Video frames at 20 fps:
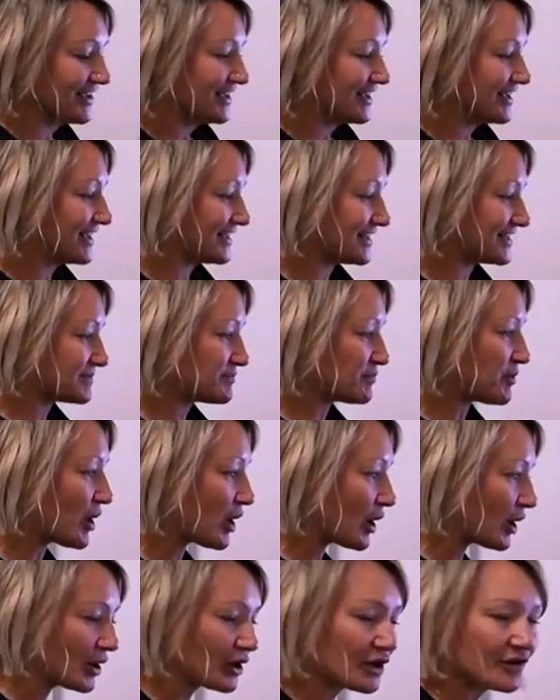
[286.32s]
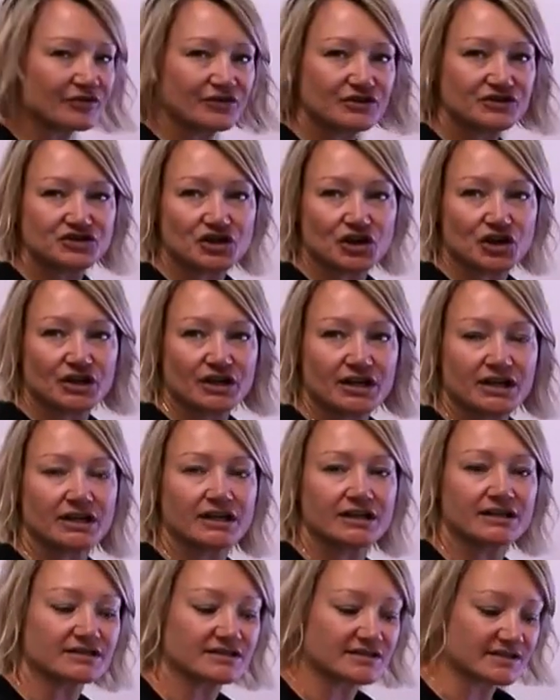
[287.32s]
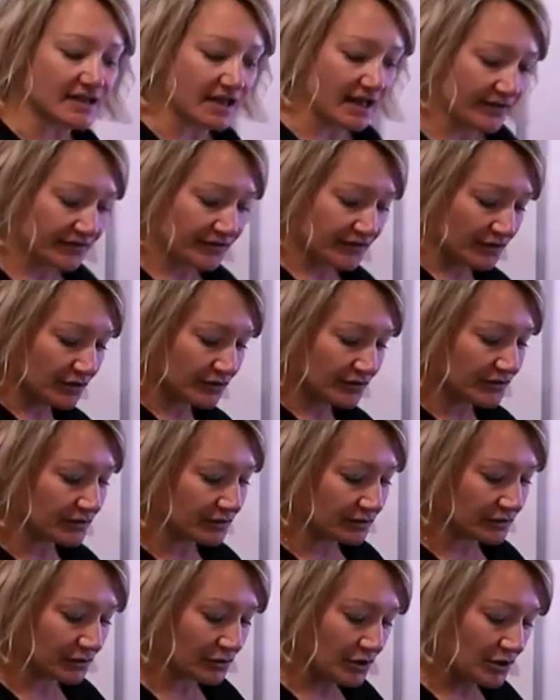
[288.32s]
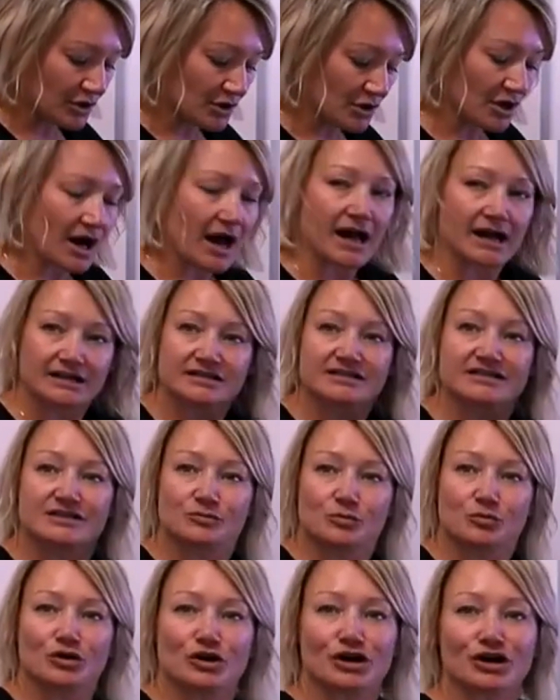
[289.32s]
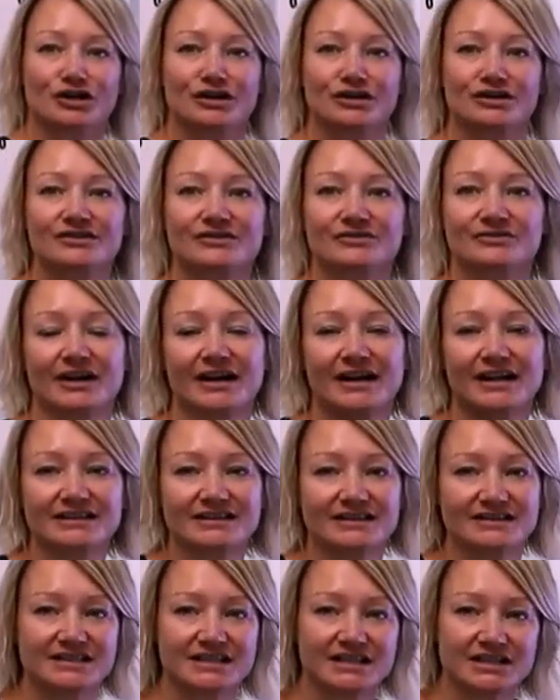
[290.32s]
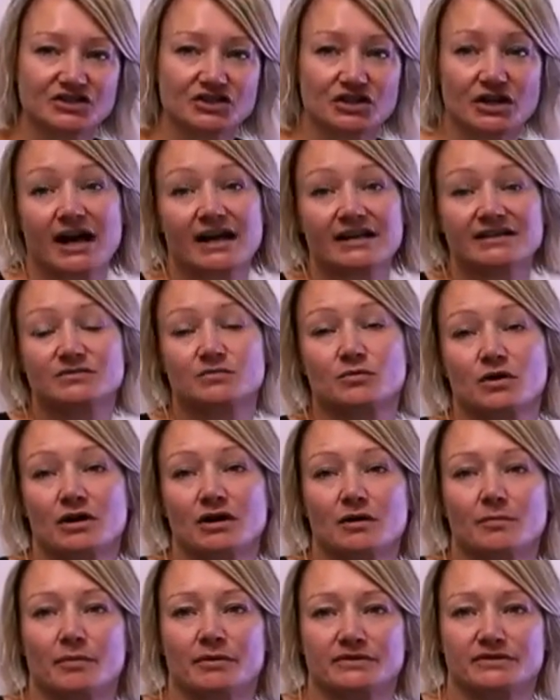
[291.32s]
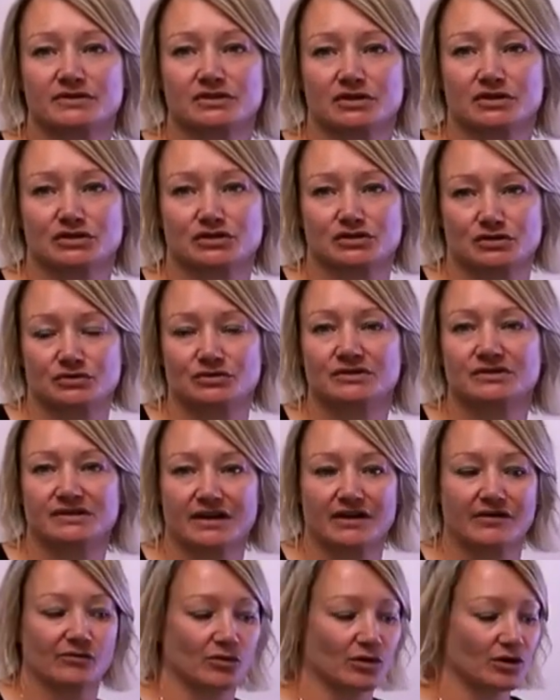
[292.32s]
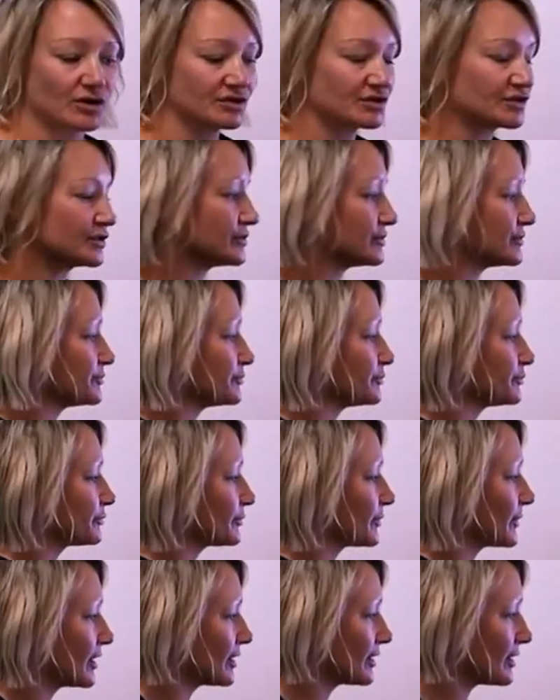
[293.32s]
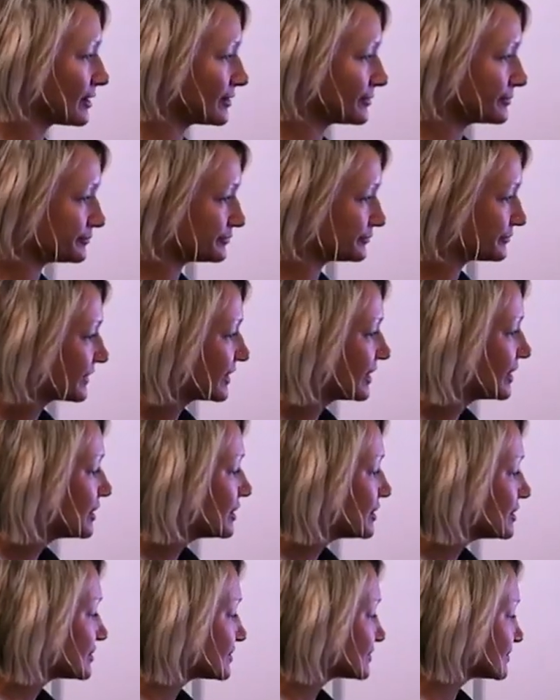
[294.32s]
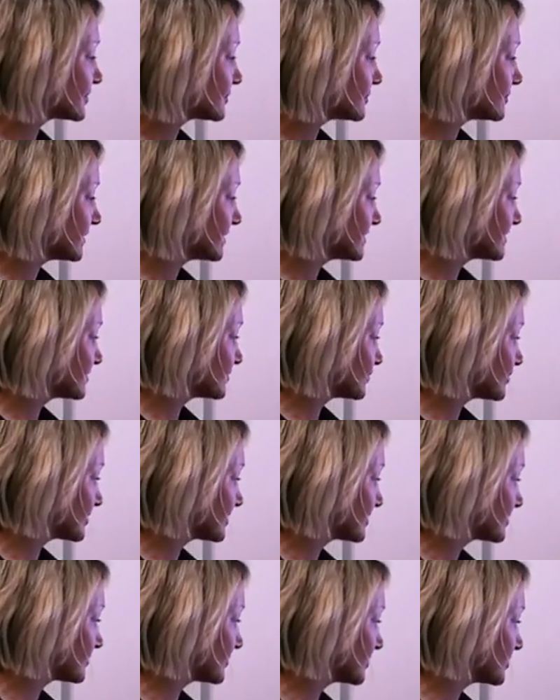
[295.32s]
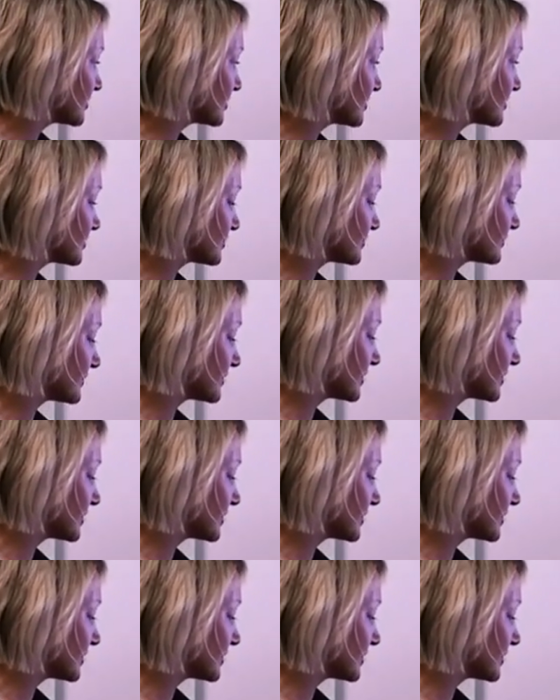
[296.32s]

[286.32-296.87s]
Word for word: is part of the journey. Is that the the learner has the work, right? The teacher has work, but the students have work too. Um, so let's just switch this over